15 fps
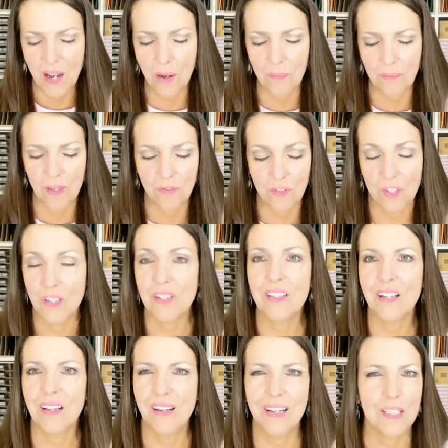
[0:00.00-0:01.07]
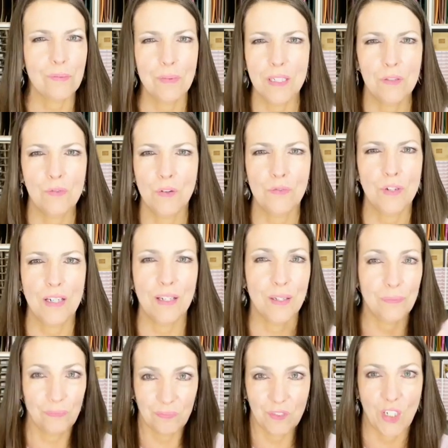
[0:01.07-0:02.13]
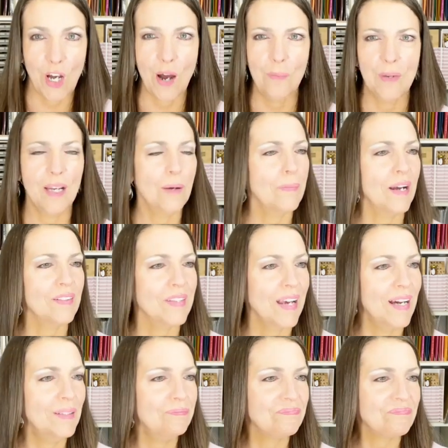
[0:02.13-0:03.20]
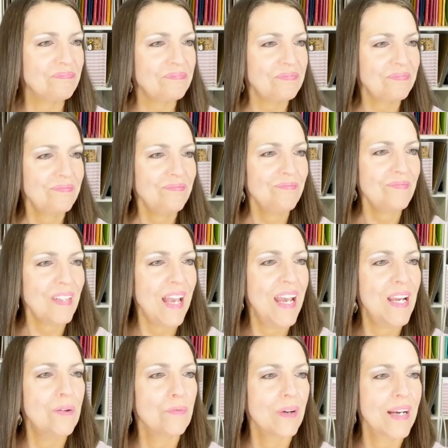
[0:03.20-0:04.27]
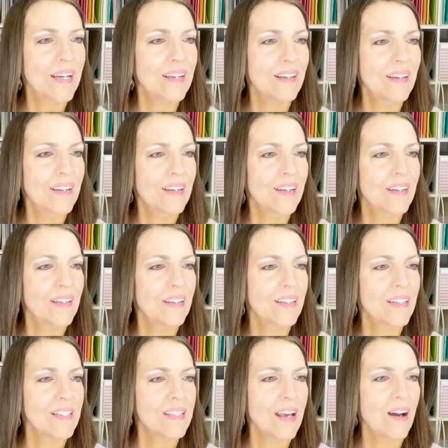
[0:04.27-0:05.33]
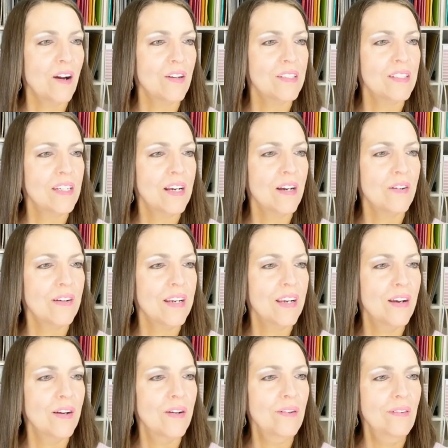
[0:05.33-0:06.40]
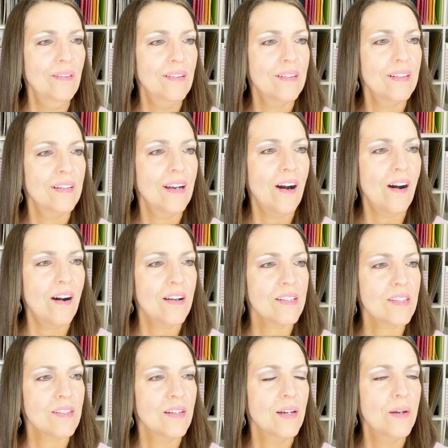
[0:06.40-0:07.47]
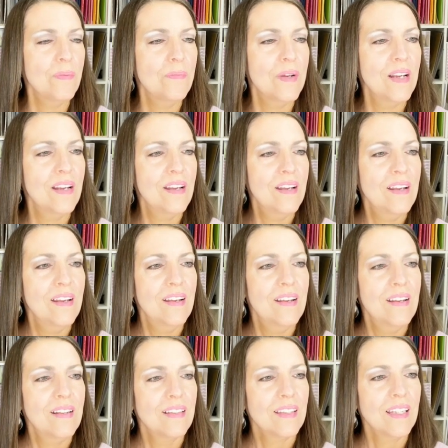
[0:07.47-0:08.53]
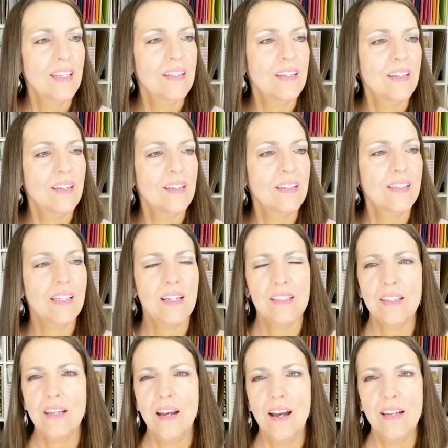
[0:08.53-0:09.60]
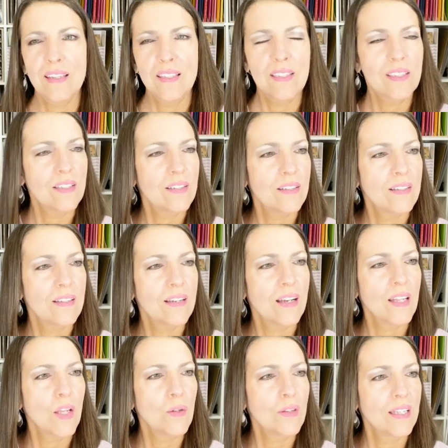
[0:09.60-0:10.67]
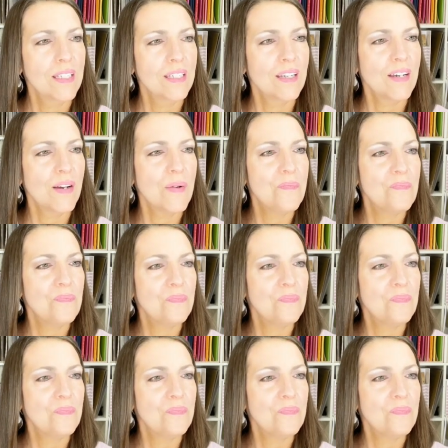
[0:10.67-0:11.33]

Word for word: um, if you took the class, please feel free to comment about that. Hey, Rita, and is that Ontario? Awesome. Linda, did I say hi, Linda? Hello, Linda.